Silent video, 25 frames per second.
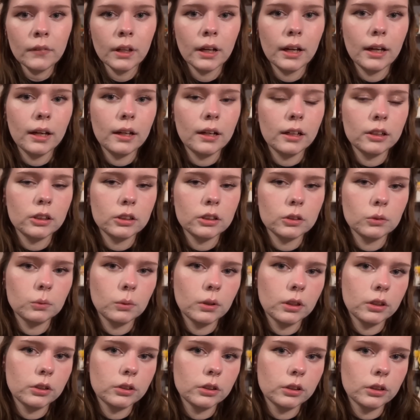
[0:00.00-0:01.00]
and I just
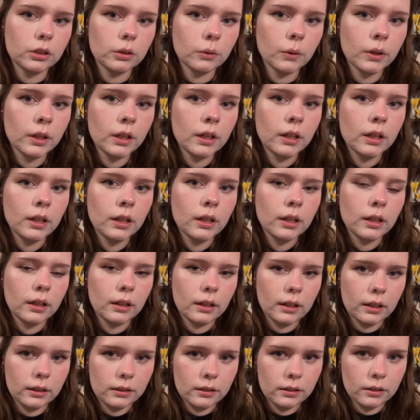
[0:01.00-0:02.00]
want to
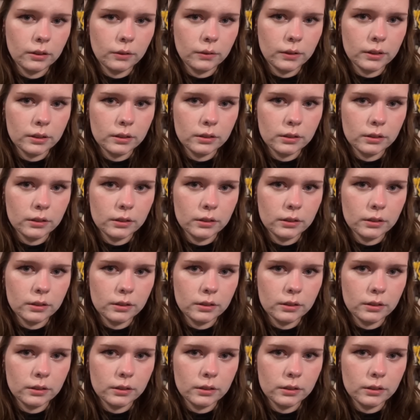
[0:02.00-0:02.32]
get to know the